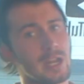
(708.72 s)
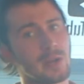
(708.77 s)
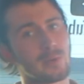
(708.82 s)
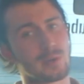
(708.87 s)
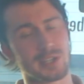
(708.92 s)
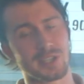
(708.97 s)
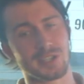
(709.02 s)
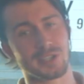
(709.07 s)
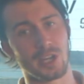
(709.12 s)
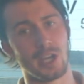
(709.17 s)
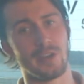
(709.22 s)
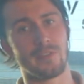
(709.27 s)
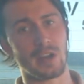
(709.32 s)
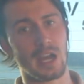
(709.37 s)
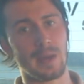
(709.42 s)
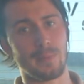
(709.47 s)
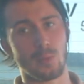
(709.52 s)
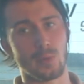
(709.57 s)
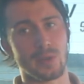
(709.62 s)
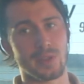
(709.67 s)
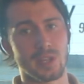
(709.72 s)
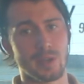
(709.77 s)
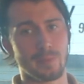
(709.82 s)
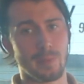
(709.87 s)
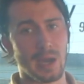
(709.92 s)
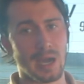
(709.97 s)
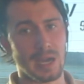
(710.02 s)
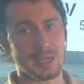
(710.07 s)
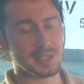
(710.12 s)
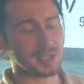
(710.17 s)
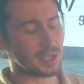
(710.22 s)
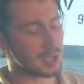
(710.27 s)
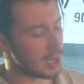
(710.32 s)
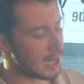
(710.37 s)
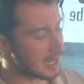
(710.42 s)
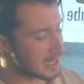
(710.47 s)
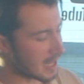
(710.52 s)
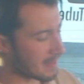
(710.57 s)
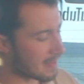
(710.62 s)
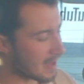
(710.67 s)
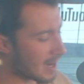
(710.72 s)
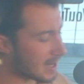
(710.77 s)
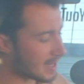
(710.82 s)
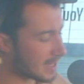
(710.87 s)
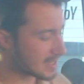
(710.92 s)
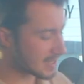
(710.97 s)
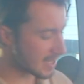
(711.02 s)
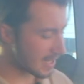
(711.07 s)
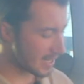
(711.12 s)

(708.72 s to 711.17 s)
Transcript: you want to serve it up with your pasta, guys. And that is